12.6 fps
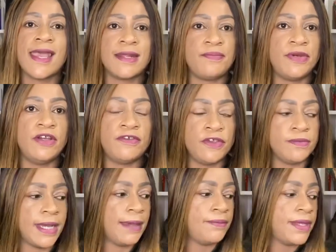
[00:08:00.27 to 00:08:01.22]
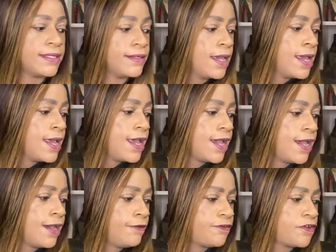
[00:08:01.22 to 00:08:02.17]
had a perfume habit
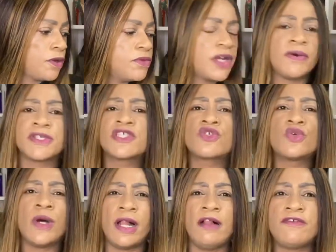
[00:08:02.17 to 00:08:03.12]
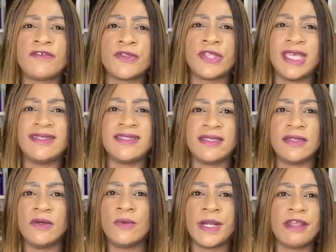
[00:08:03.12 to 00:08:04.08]
uh, from when I was 12 or
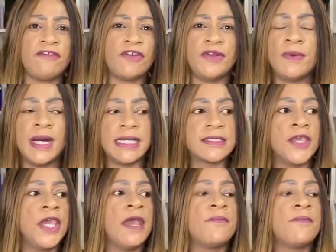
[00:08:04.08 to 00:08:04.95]
13 or whatever it was.